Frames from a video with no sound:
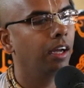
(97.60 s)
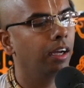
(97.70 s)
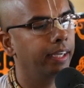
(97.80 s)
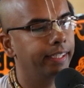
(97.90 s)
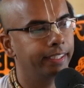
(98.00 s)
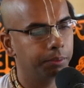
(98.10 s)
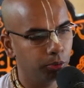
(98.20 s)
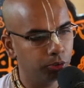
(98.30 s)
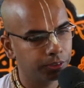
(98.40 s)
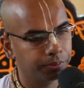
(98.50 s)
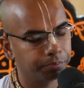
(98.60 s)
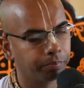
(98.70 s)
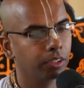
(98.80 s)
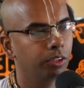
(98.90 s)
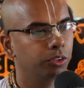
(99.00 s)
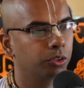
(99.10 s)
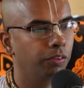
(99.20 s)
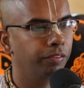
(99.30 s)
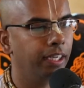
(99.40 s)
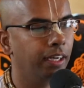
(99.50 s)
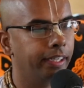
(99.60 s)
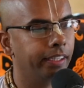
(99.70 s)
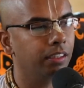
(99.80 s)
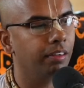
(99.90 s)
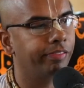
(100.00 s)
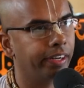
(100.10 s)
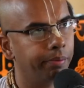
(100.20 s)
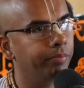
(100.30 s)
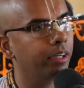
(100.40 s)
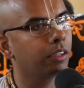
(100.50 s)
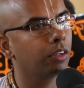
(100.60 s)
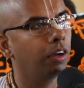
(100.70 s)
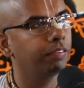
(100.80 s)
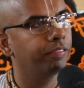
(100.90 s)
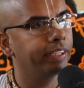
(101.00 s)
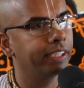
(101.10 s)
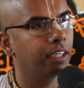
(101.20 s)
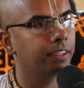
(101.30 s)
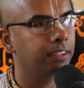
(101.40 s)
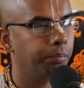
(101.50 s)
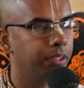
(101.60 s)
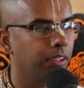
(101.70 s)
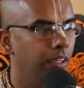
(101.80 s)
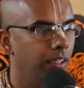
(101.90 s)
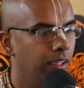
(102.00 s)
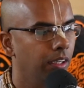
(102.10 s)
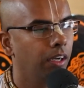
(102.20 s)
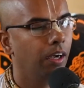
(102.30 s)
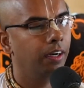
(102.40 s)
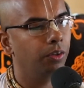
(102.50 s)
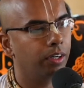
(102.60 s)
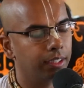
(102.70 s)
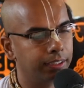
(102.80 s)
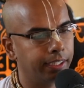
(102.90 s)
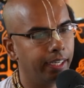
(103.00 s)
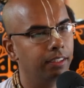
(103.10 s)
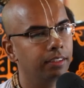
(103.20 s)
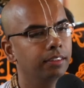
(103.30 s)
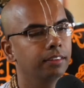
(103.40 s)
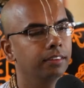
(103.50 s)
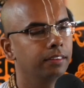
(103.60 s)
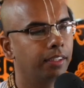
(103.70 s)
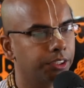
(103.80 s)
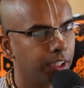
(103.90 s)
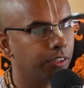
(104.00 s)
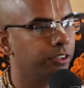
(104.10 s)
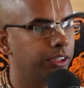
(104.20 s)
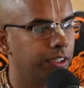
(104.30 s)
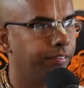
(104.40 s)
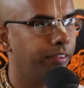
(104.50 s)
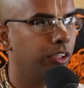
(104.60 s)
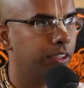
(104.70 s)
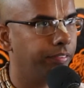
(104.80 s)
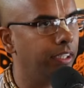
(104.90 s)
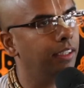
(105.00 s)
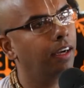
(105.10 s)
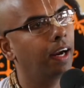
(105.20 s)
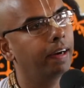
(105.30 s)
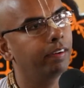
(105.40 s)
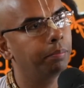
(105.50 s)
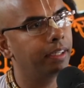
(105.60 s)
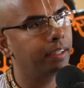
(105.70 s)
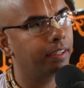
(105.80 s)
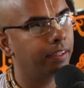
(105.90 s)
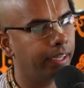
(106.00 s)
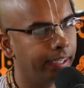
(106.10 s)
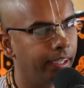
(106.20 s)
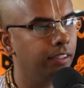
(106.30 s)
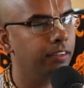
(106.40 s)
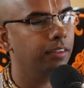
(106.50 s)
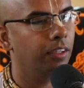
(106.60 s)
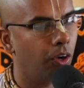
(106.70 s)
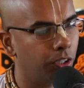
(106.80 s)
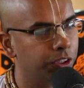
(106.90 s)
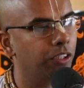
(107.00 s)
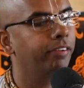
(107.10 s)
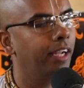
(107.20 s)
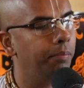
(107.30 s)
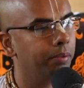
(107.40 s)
in his books. So we are taking the framework of Vedanta Syamantaka to understand the Krishna conscious philosophy, and will be taking lots of help